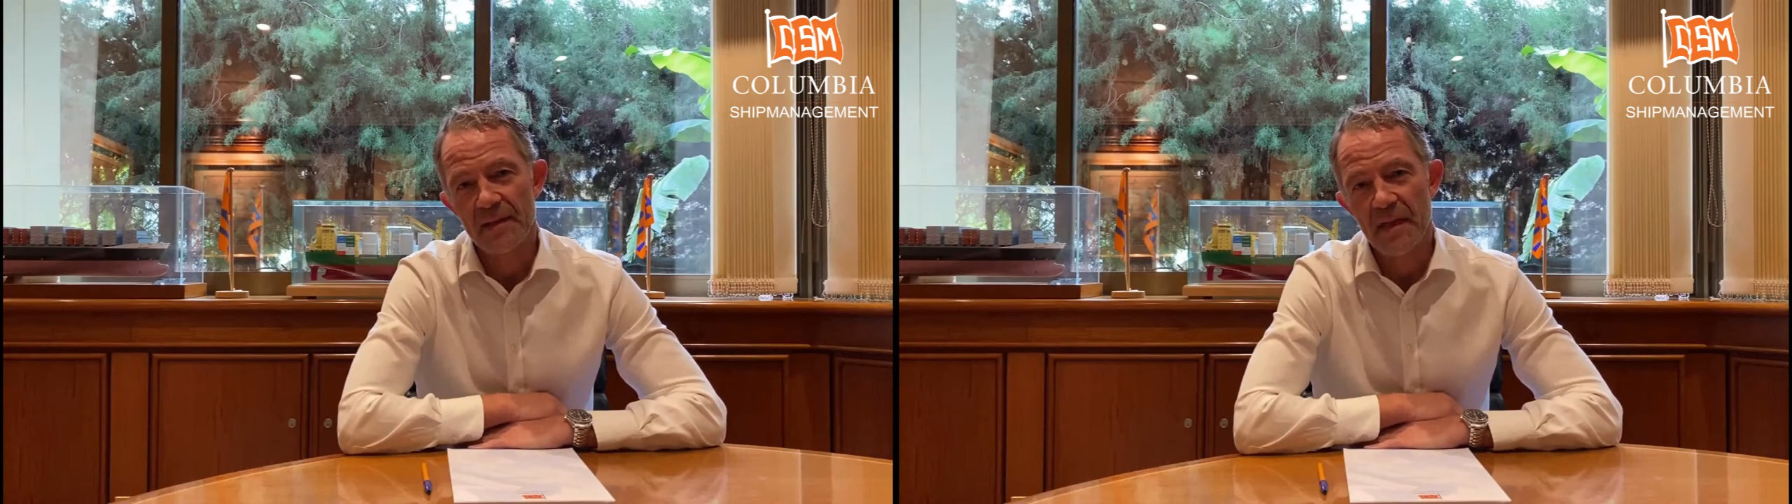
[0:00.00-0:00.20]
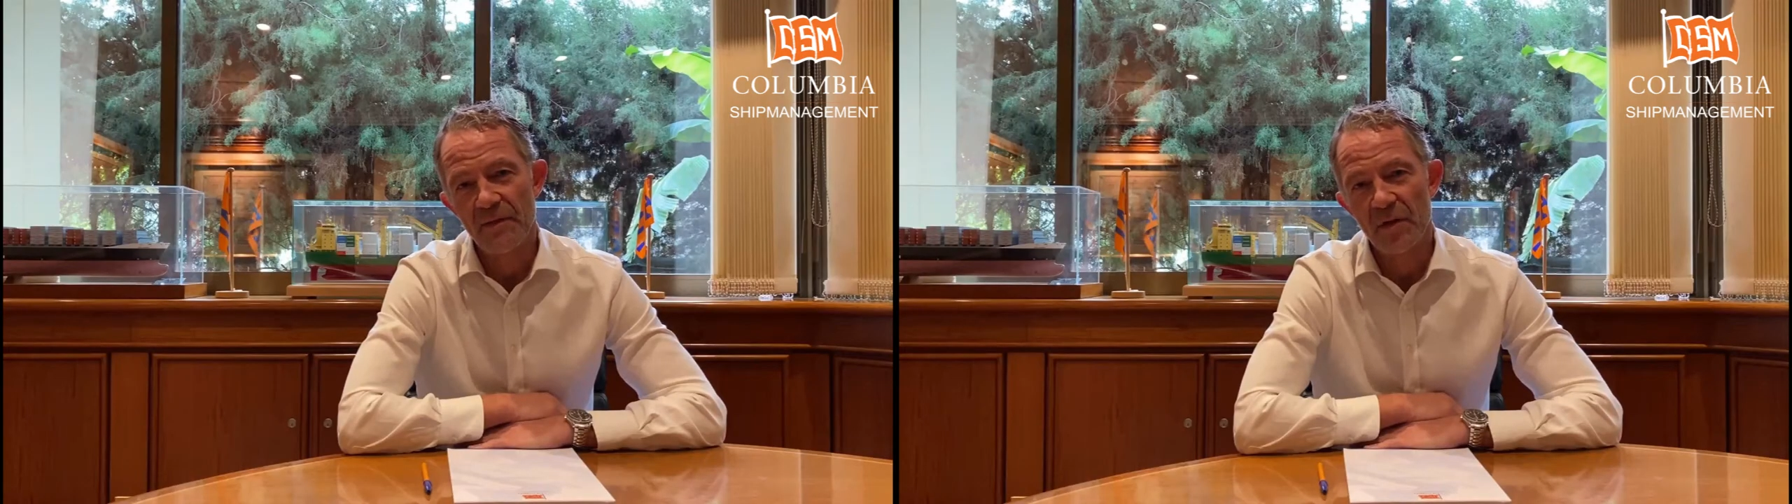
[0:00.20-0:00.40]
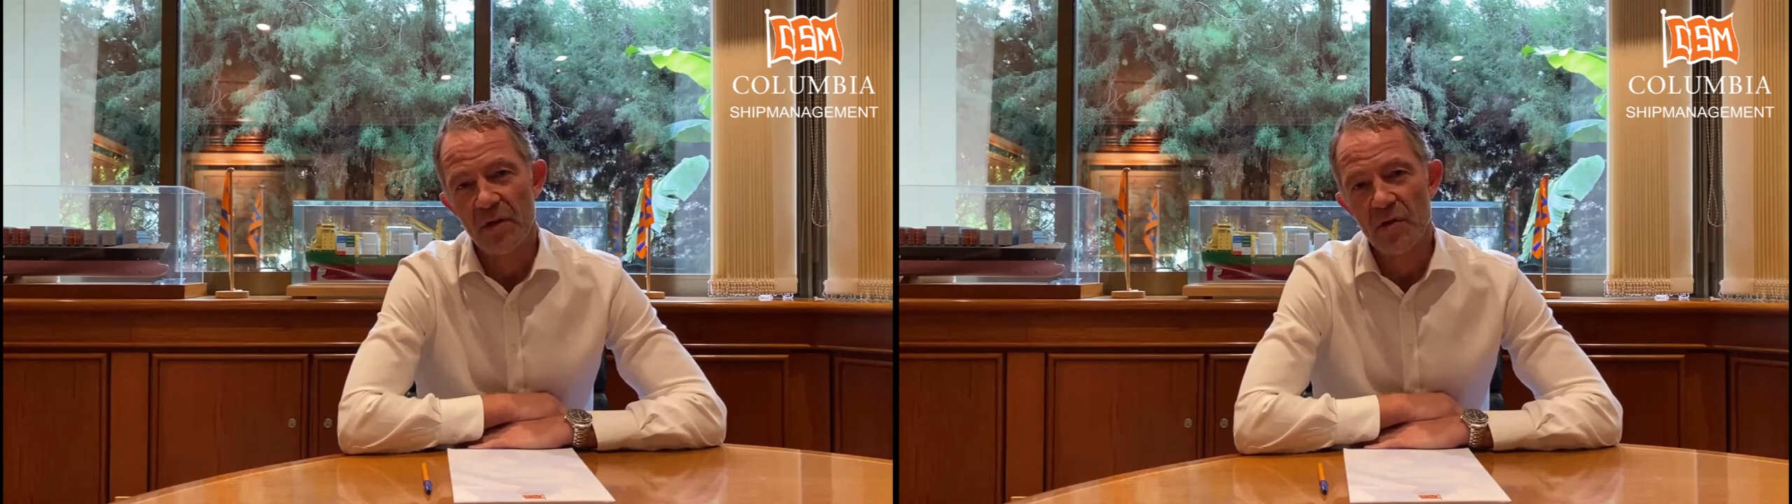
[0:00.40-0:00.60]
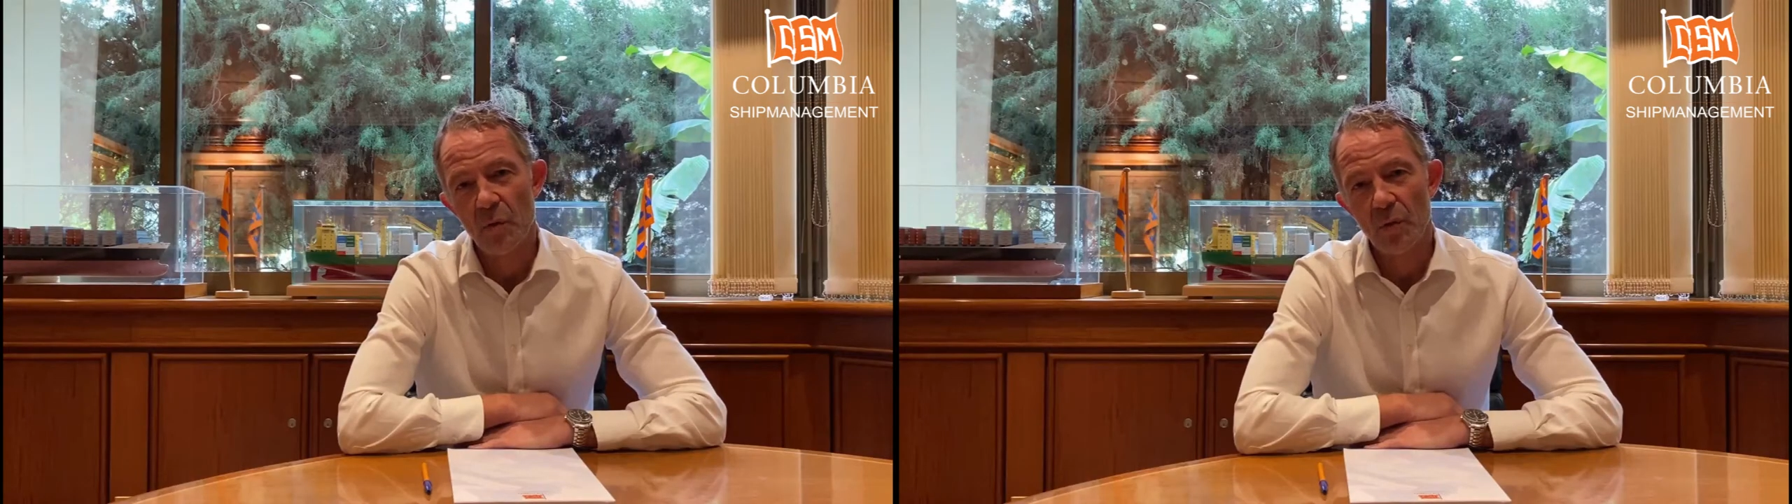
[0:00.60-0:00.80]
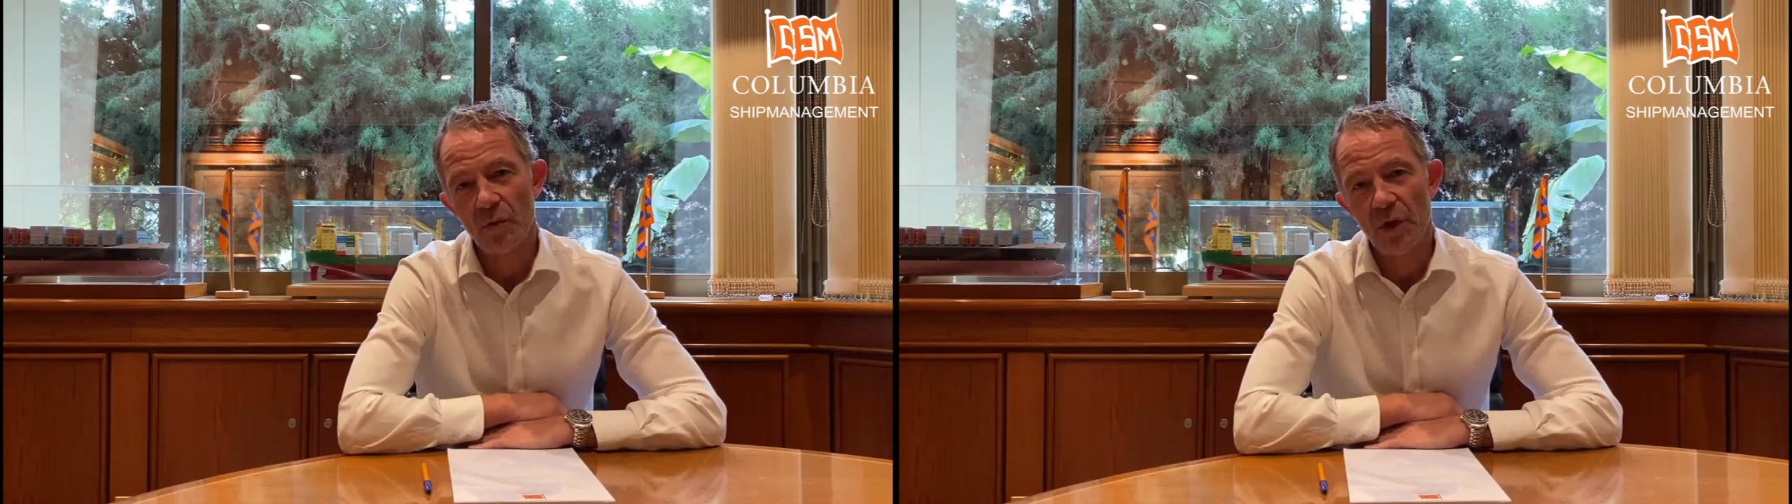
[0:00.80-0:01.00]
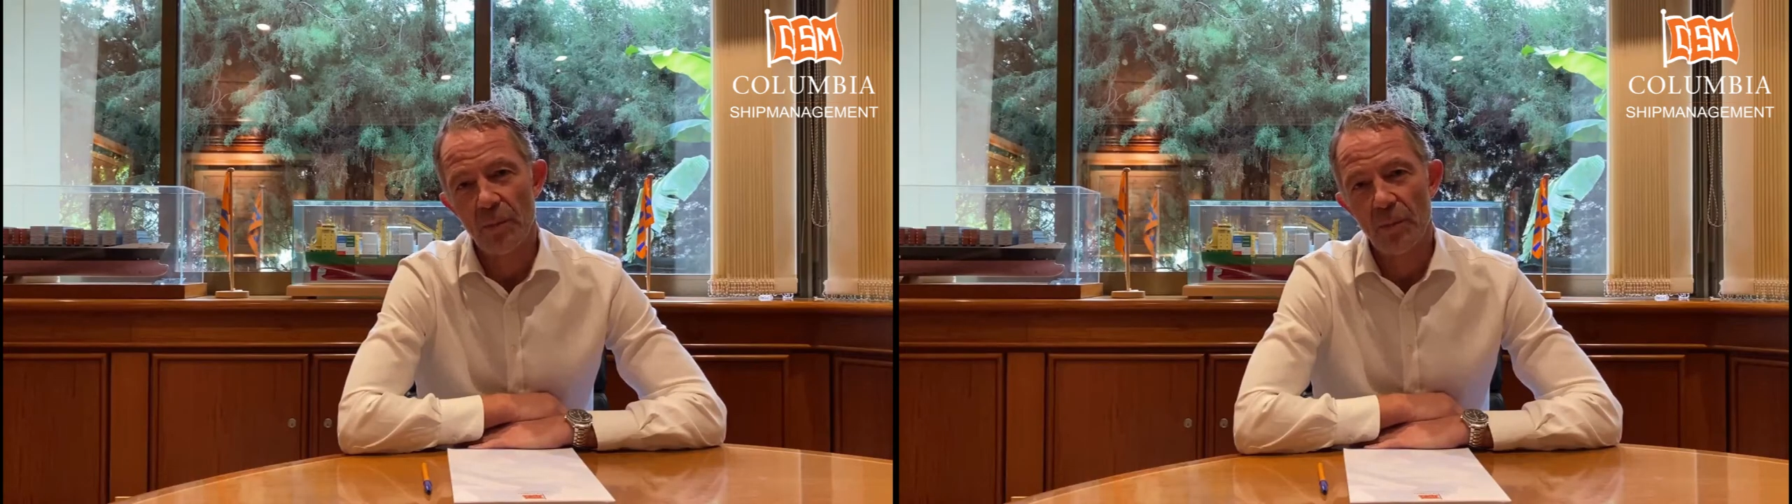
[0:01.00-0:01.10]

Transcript: given us all the